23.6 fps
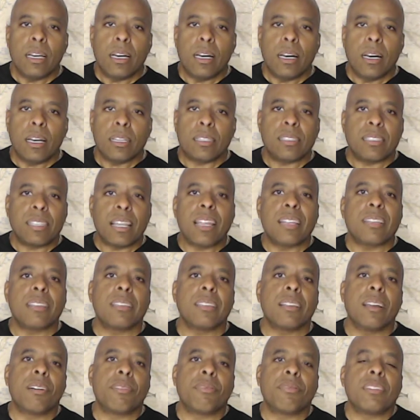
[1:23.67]
a sense
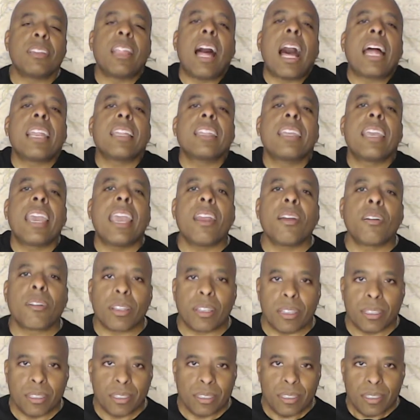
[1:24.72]
of not
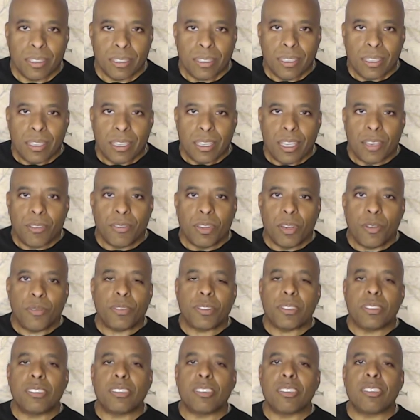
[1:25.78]
caring, even if
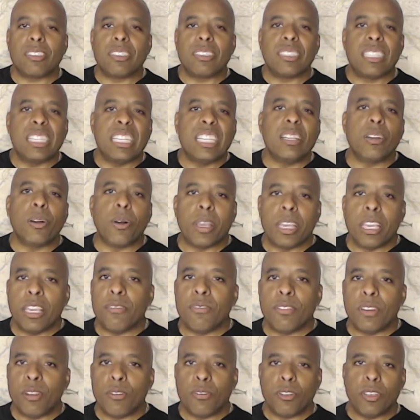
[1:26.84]
it's just his ego,
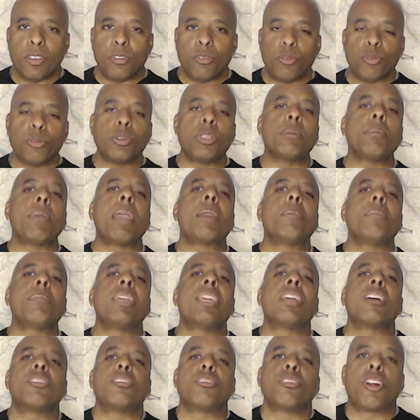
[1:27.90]
even if he truly may
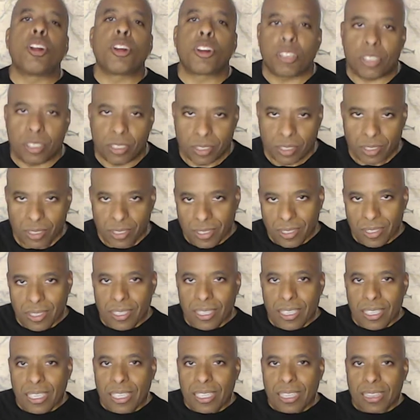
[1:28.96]
be a jerk.
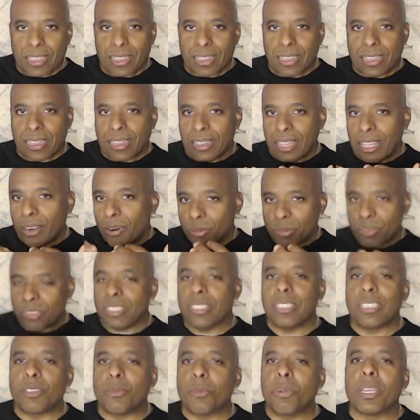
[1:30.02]
They don't see
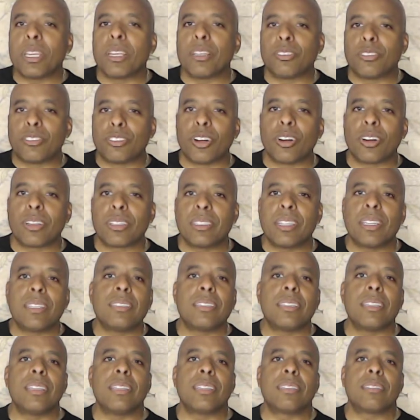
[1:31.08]
it as being a jerk. They
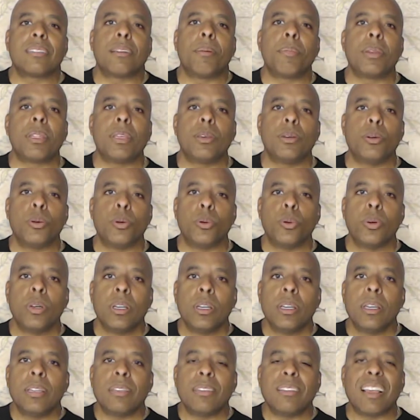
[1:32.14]
see it as somebody who
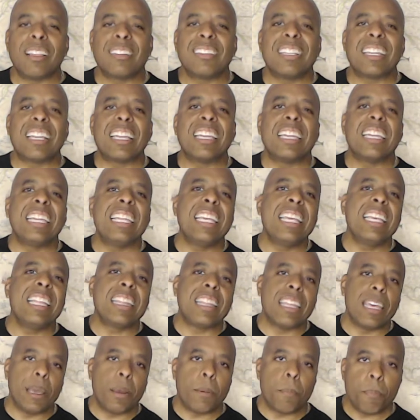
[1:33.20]
doesn't need
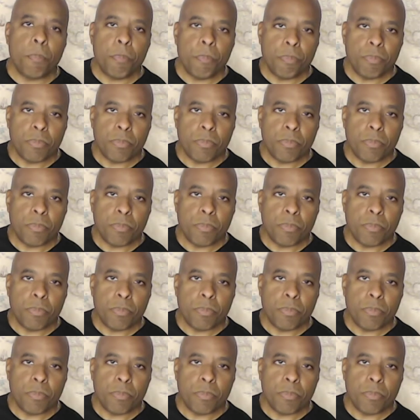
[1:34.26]
them.